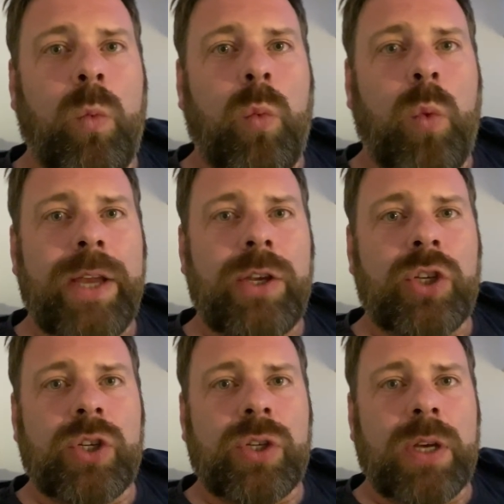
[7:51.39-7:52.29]

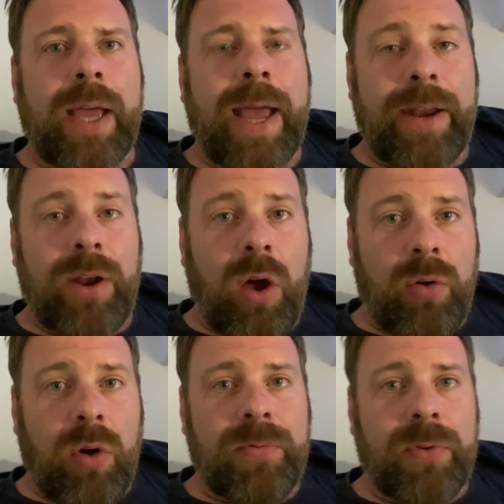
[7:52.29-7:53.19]
which had
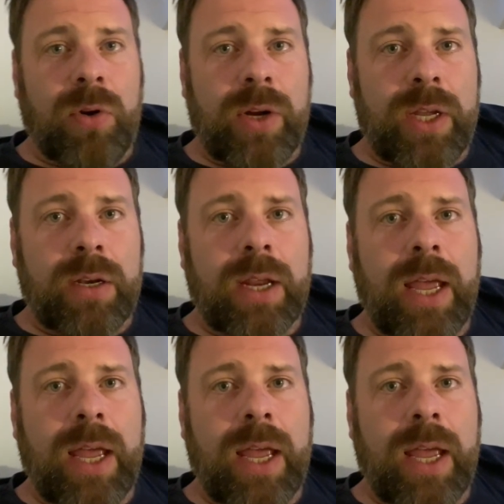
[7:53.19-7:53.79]
our offer on it,